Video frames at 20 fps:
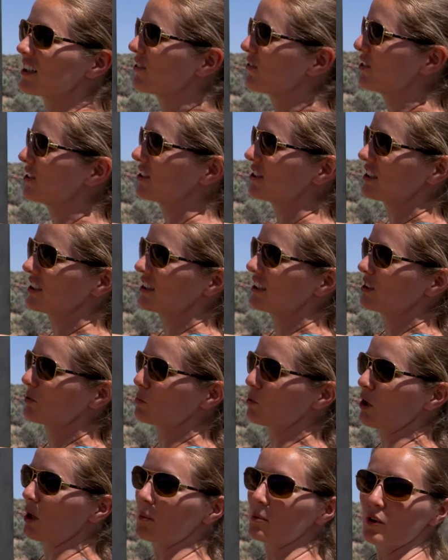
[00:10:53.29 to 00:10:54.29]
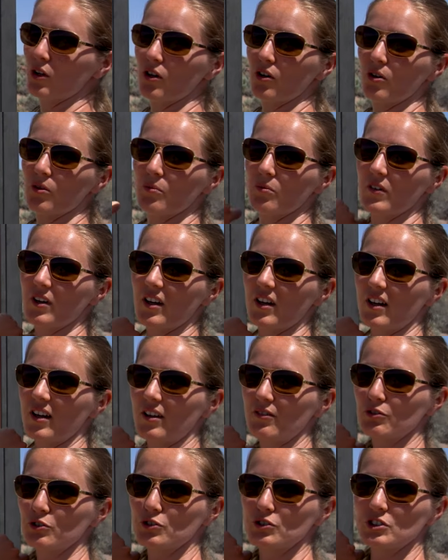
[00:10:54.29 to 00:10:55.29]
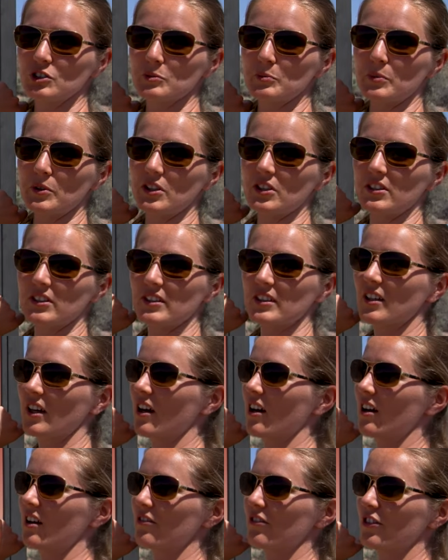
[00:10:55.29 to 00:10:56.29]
which is Pueblo uh, ruins built uh,